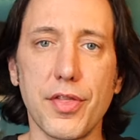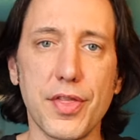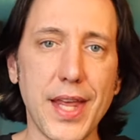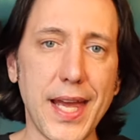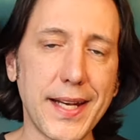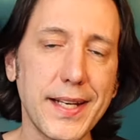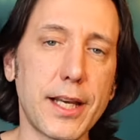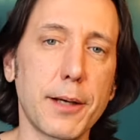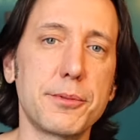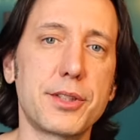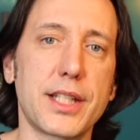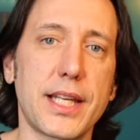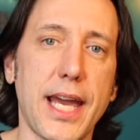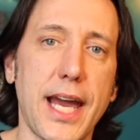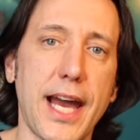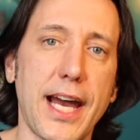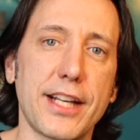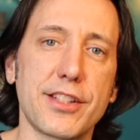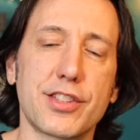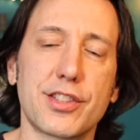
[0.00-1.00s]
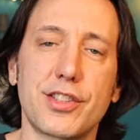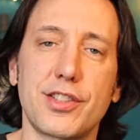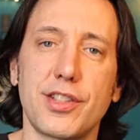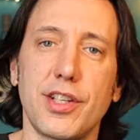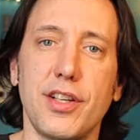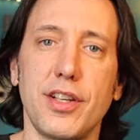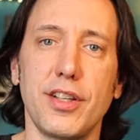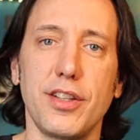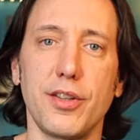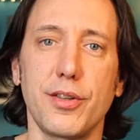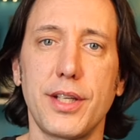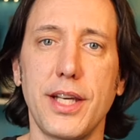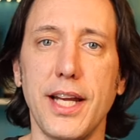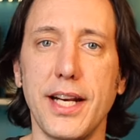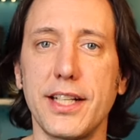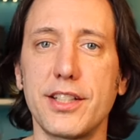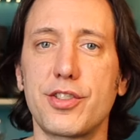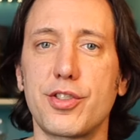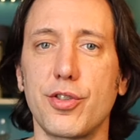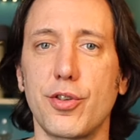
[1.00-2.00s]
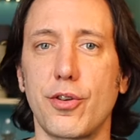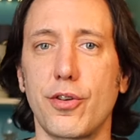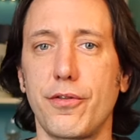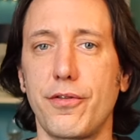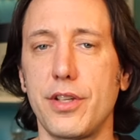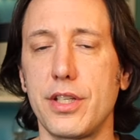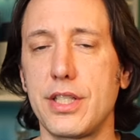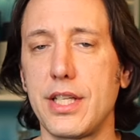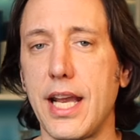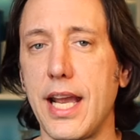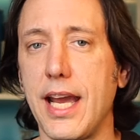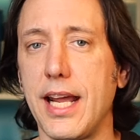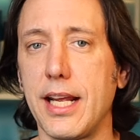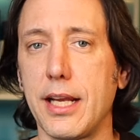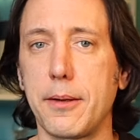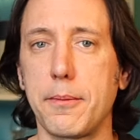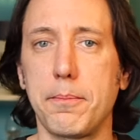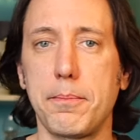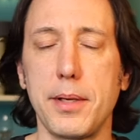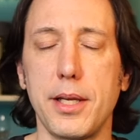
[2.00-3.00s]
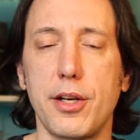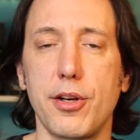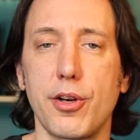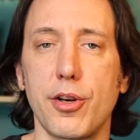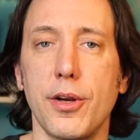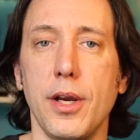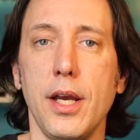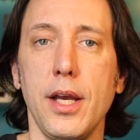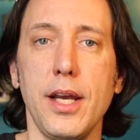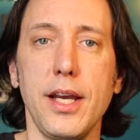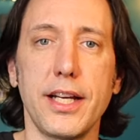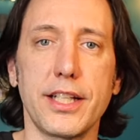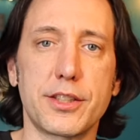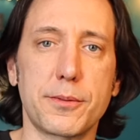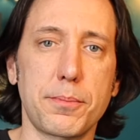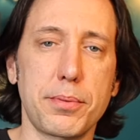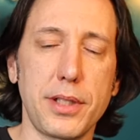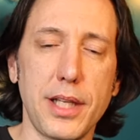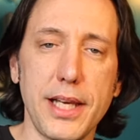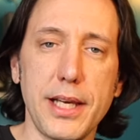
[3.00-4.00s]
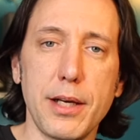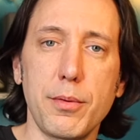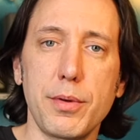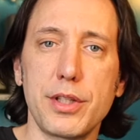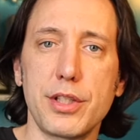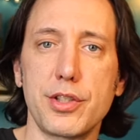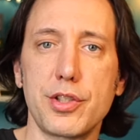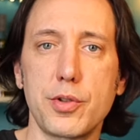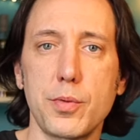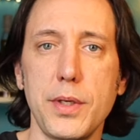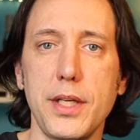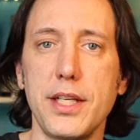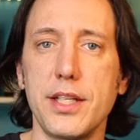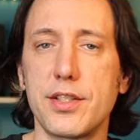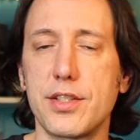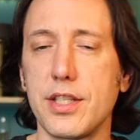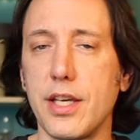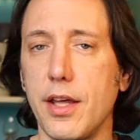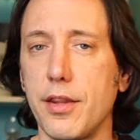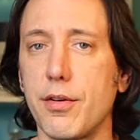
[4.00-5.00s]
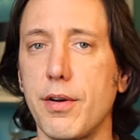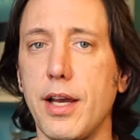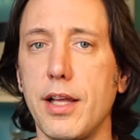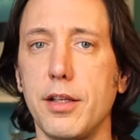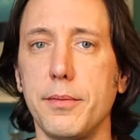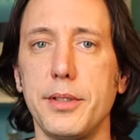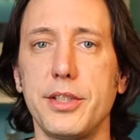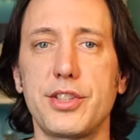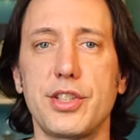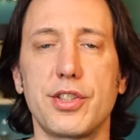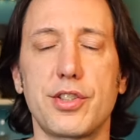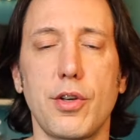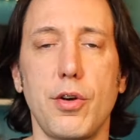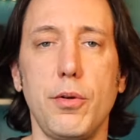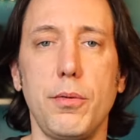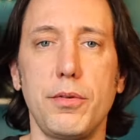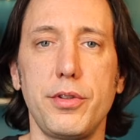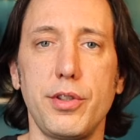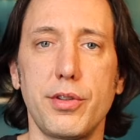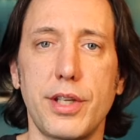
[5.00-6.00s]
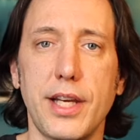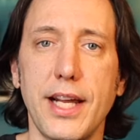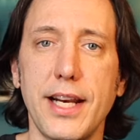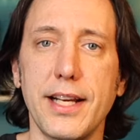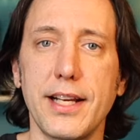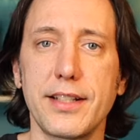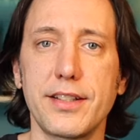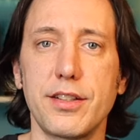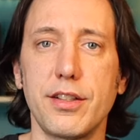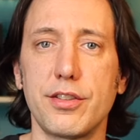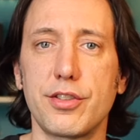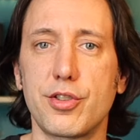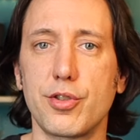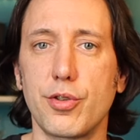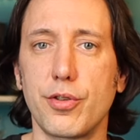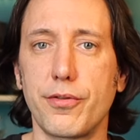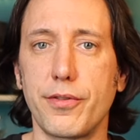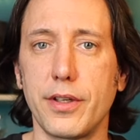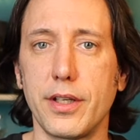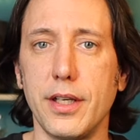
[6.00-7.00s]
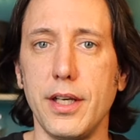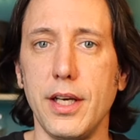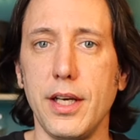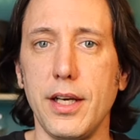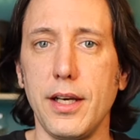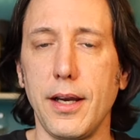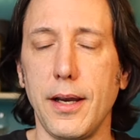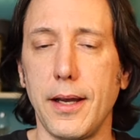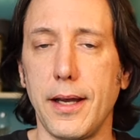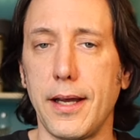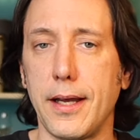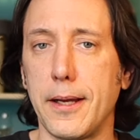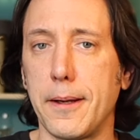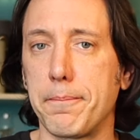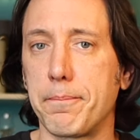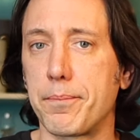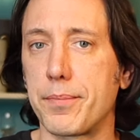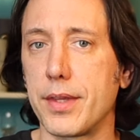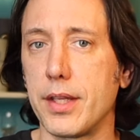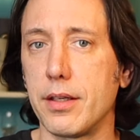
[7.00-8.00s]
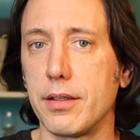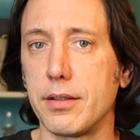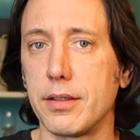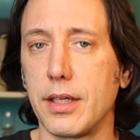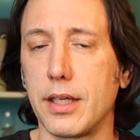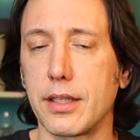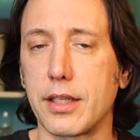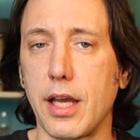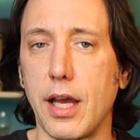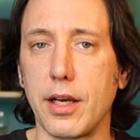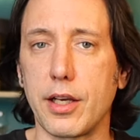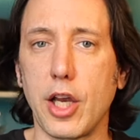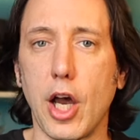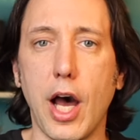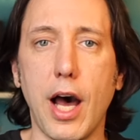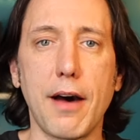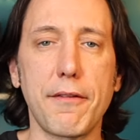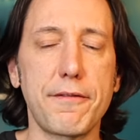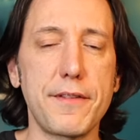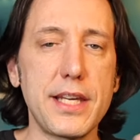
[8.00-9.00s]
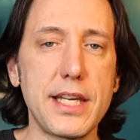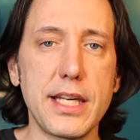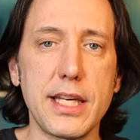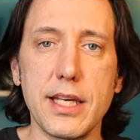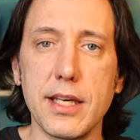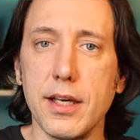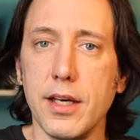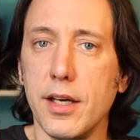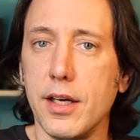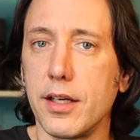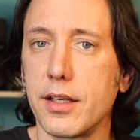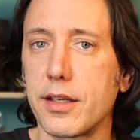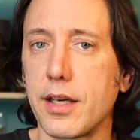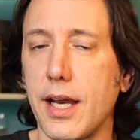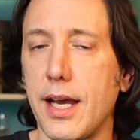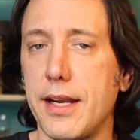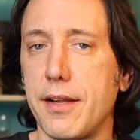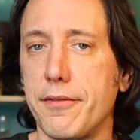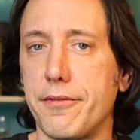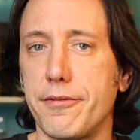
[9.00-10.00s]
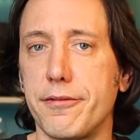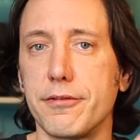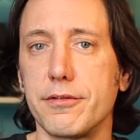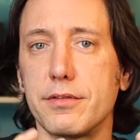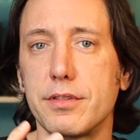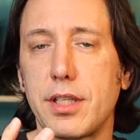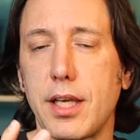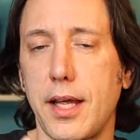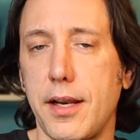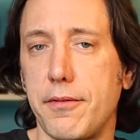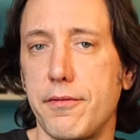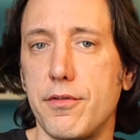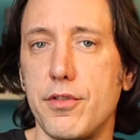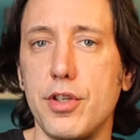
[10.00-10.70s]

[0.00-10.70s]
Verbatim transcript: Then comes the casks. You're getting sort of the tannic bitter. It's playing with the sweetness, the other elements. It's all you're getting a, a sort of a, um, a, a coffee kind of kind of